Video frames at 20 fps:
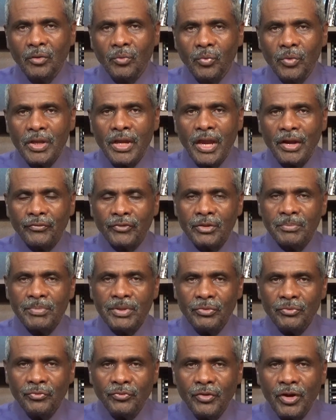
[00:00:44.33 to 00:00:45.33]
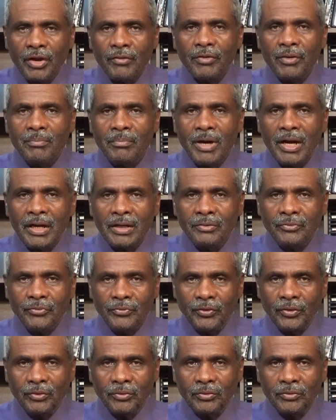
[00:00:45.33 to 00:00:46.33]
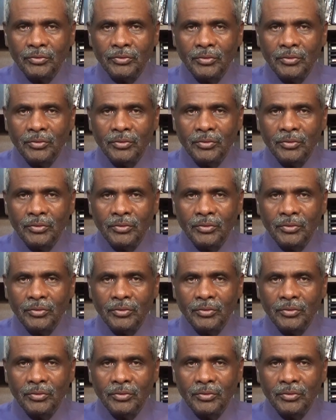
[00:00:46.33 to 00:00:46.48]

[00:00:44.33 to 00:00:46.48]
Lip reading: we have to be very mindful